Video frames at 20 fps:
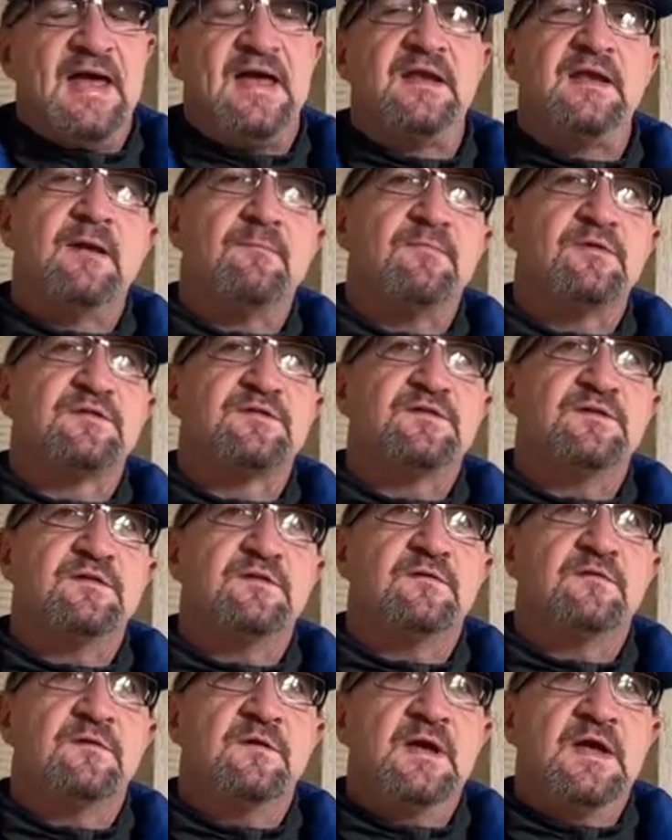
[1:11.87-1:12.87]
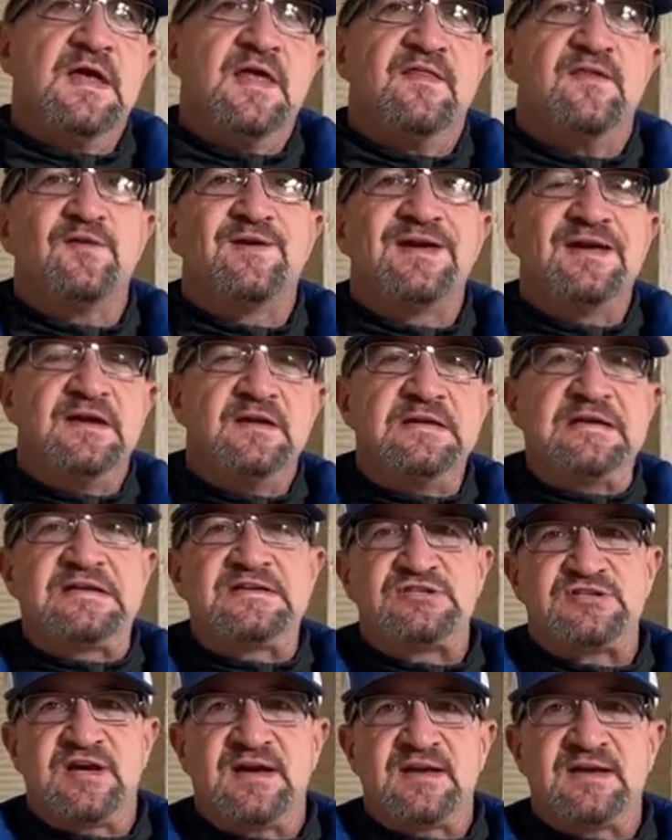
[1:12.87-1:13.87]
number 2, they're killing
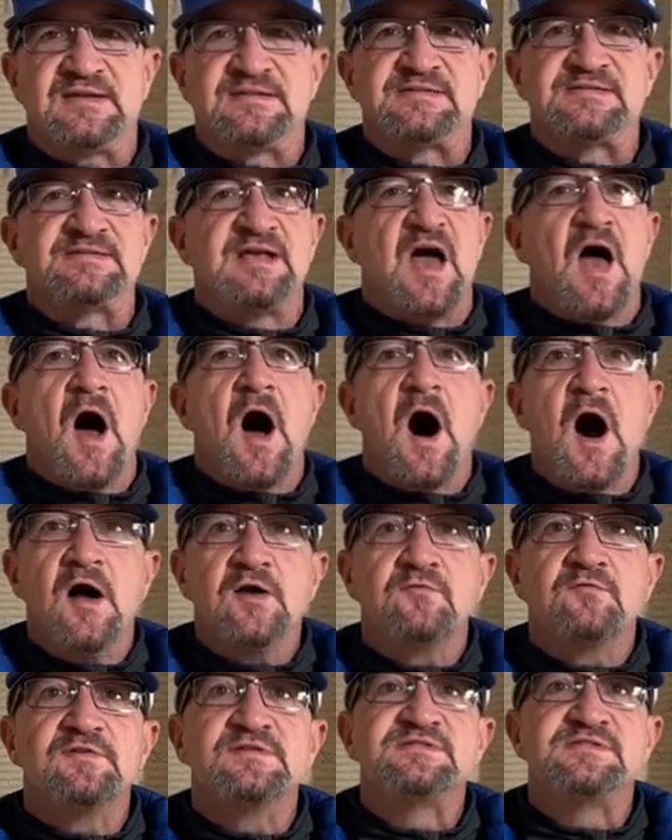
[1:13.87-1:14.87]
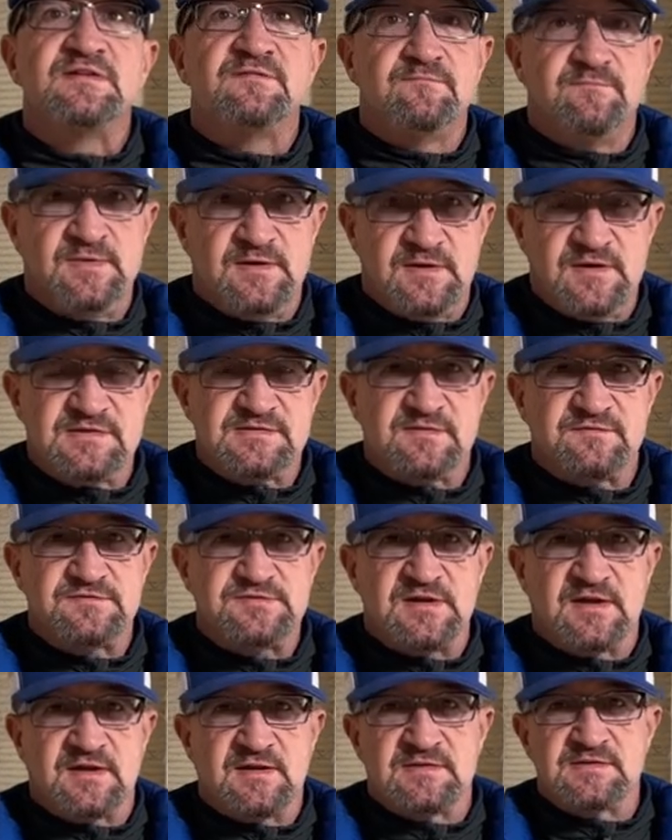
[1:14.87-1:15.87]
chickens, hundreds of millions of
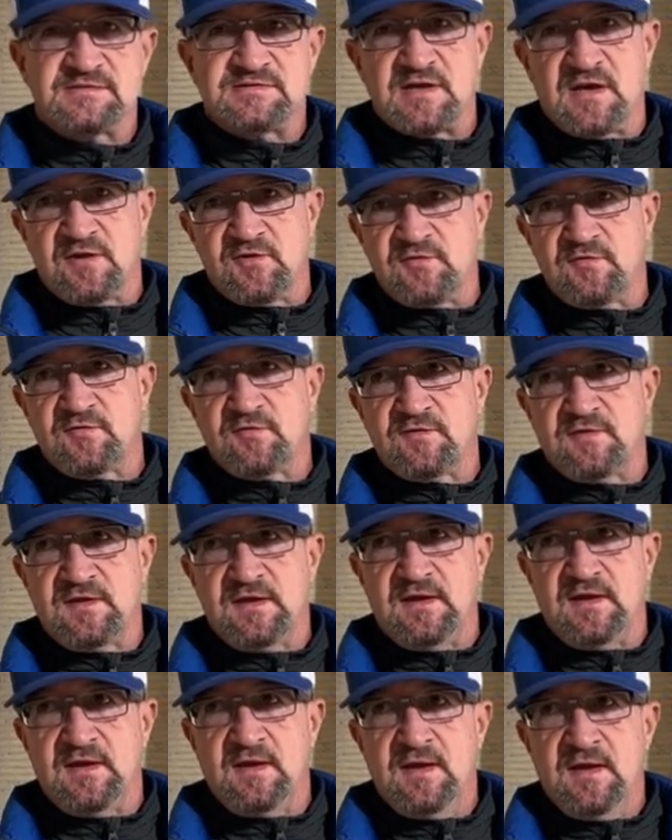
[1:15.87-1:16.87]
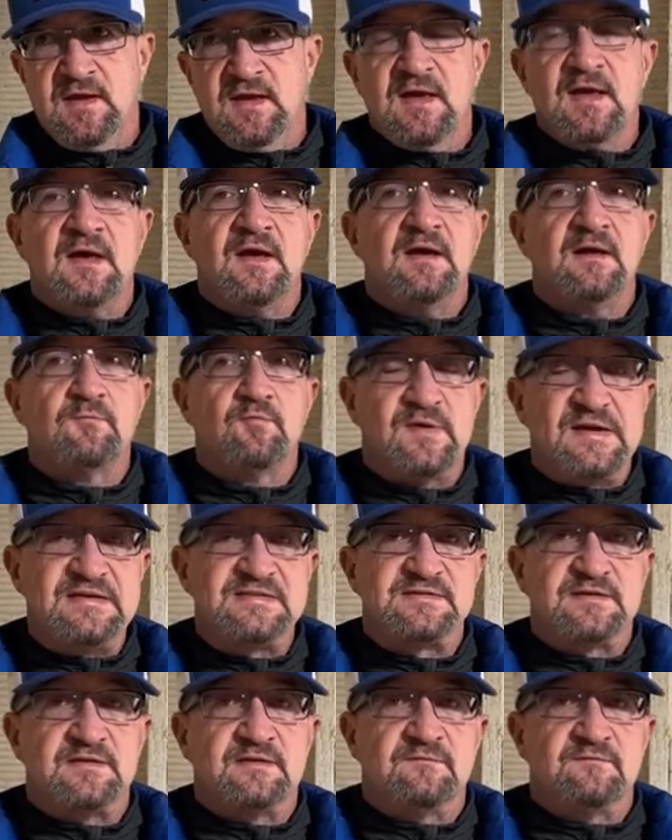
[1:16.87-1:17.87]
chickens, under the
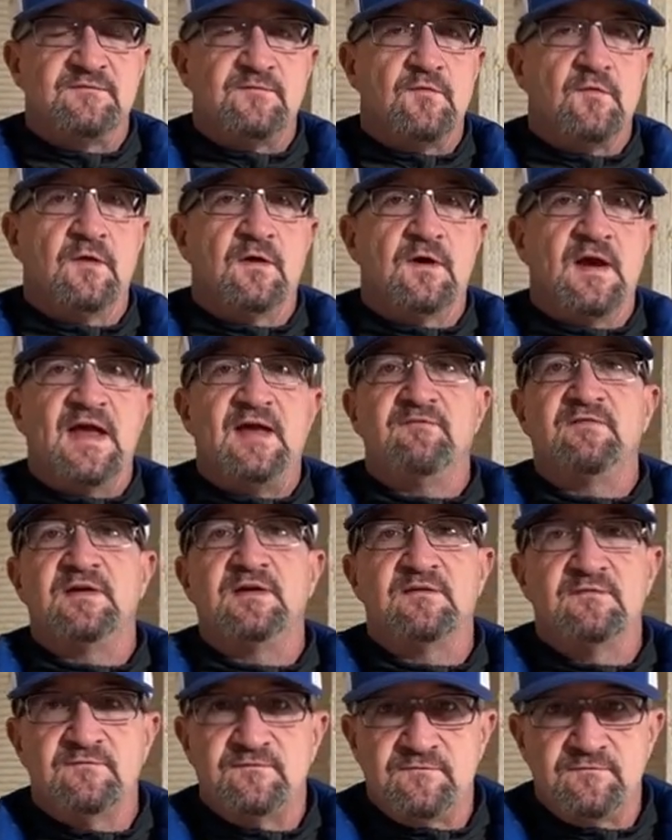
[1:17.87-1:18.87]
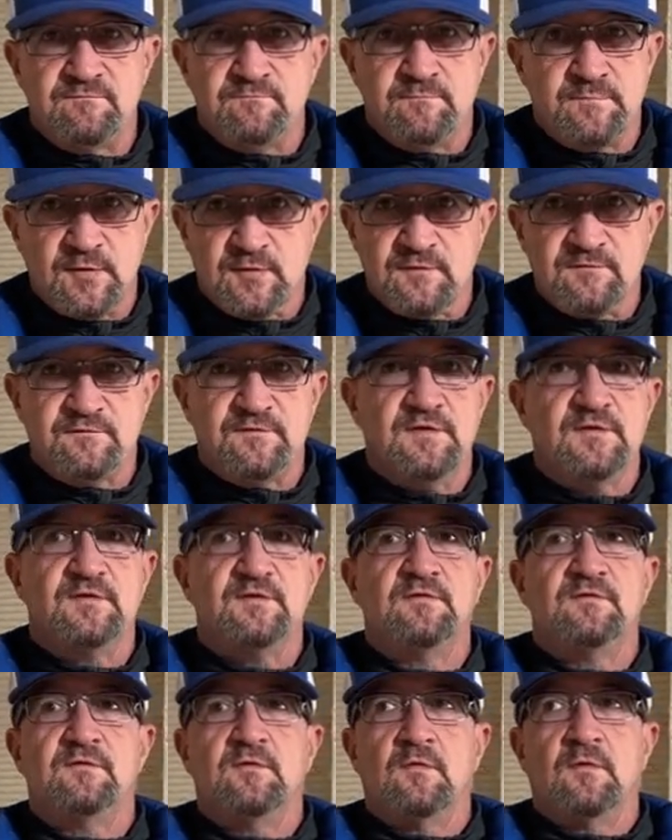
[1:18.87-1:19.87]
reason for avian bird
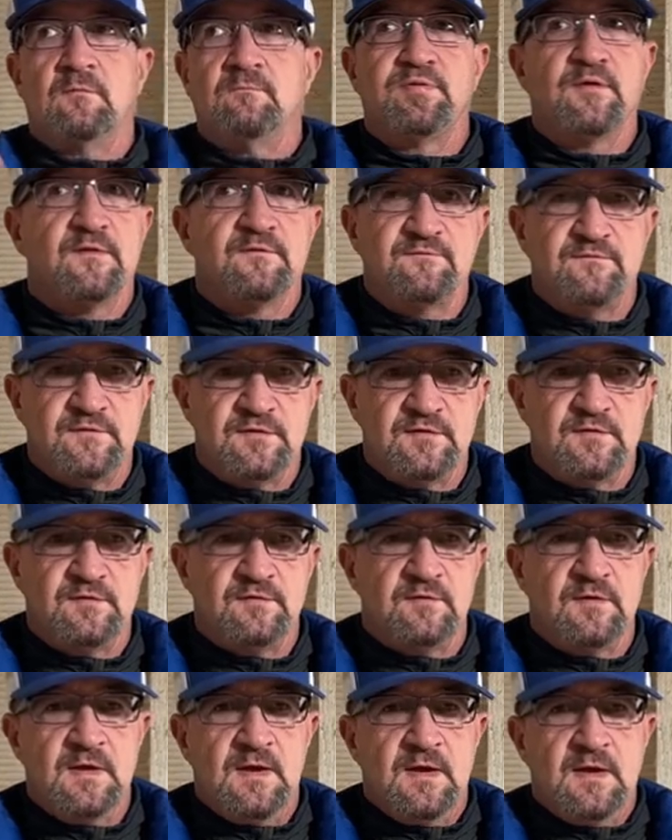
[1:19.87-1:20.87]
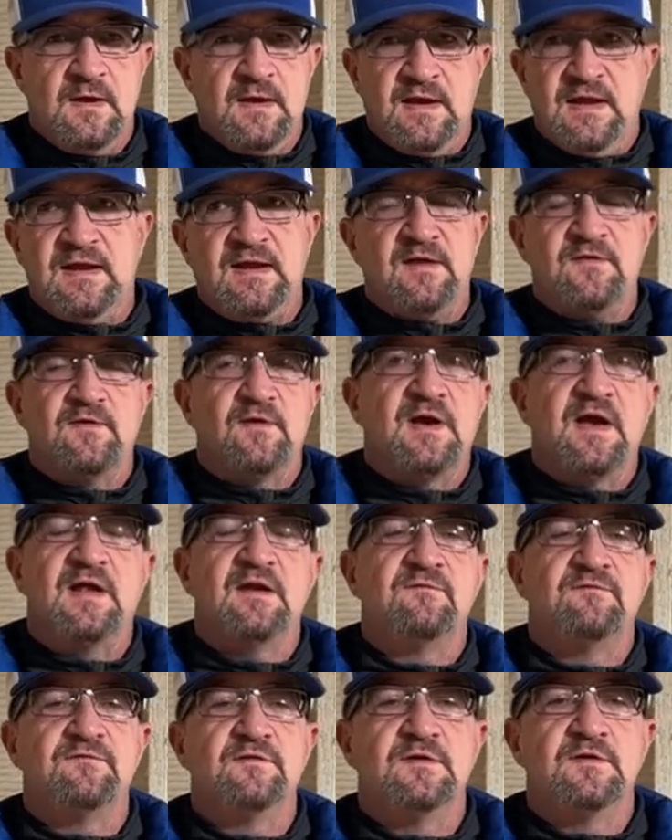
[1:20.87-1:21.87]
flu or bird flu, any other
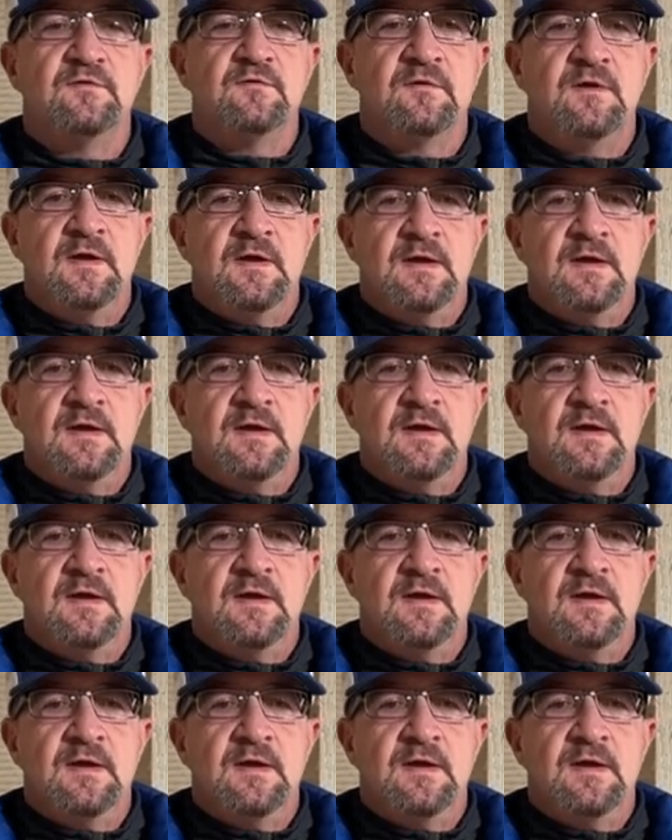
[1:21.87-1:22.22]
kind of flu.